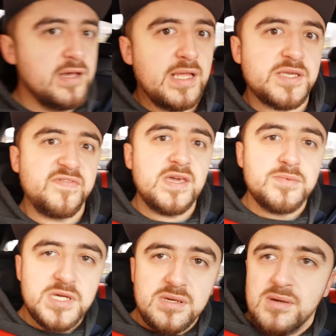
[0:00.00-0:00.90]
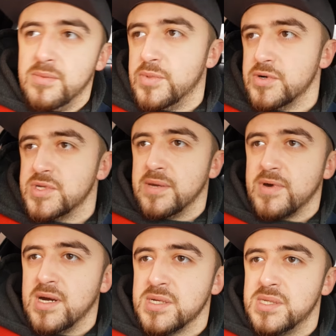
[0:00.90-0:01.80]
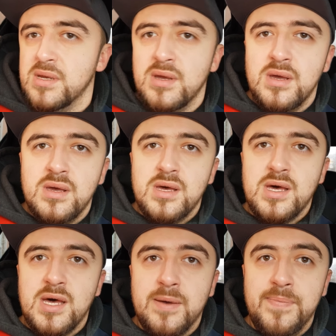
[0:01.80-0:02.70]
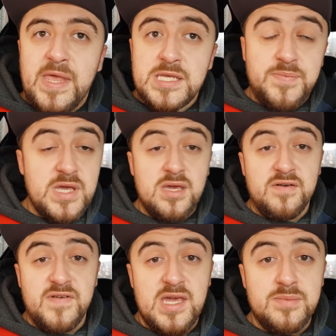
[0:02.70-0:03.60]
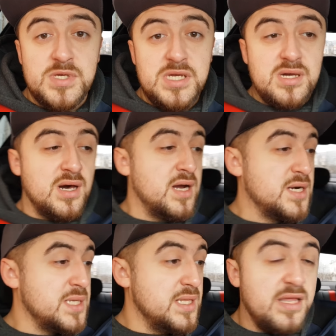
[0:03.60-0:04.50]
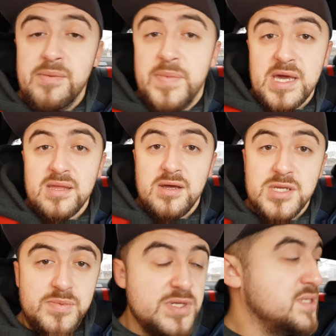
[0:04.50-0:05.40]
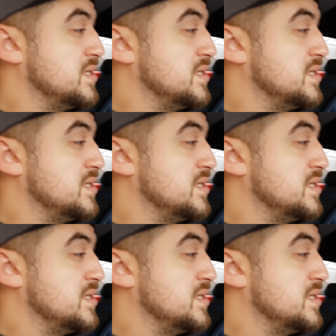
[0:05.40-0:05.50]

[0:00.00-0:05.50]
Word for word: lots of AMG prototype cars. Yeah. Um, and speaking of AMG cars, another big announcement